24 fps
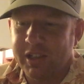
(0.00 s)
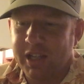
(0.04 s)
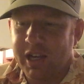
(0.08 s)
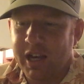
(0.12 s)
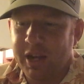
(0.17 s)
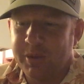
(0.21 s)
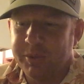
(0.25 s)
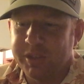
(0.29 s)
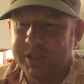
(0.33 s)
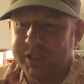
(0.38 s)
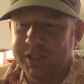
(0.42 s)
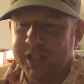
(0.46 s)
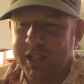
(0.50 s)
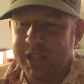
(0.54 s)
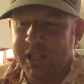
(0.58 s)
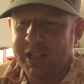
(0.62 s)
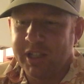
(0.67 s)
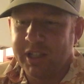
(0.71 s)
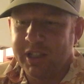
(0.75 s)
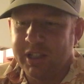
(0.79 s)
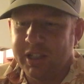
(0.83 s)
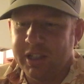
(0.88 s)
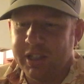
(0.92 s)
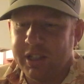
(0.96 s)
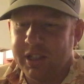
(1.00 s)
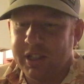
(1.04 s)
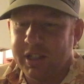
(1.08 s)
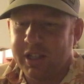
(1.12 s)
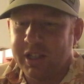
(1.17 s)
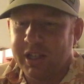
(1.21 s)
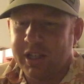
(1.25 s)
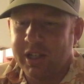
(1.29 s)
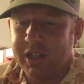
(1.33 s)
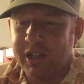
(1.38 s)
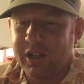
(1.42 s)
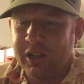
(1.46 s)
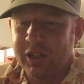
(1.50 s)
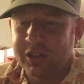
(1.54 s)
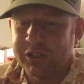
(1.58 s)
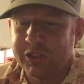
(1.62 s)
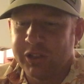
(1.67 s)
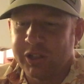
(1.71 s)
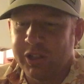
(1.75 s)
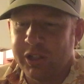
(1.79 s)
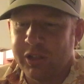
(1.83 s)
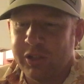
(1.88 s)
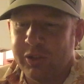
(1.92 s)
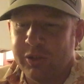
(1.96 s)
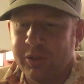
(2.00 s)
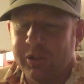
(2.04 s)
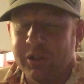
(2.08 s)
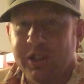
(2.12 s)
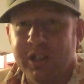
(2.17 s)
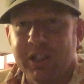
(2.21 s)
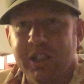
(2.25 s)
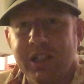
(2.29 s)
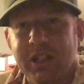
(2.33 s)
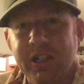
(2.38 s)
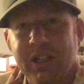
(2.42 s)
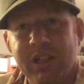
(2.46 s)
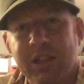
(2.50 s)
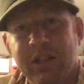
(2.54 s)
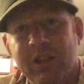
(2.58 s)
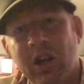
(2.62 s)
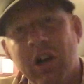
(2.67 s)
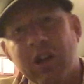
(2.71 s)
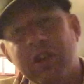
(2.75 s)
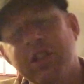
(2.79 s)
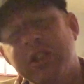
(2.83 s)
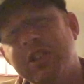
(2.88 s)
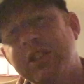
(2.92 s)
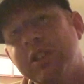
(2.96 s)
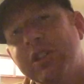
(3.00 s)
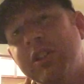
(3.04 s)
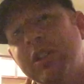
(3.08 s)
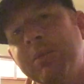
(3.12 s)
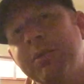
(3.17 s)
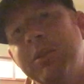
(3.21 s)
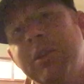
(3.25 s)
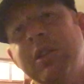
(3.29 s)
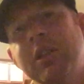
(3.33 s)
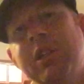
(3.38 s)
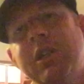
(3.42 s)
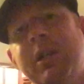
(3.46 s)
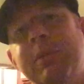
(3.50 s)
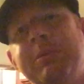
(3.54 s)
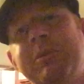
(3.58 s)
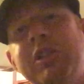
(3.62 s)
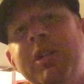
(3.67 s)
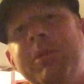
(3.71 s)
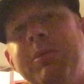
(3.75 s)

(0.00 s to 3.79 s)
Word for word: I would say also, oh, this is something that comes